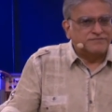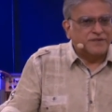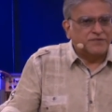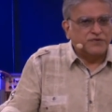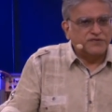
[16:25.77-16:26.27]

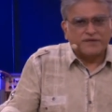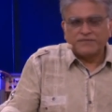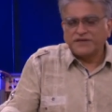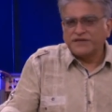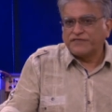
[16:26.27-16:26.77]
I'm going to do
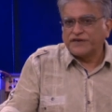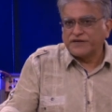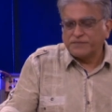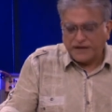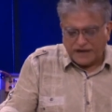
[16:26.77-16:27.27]
something different
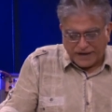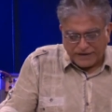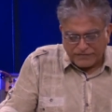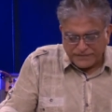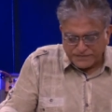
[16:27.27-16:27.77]
in my
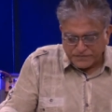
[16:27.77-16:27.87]
life.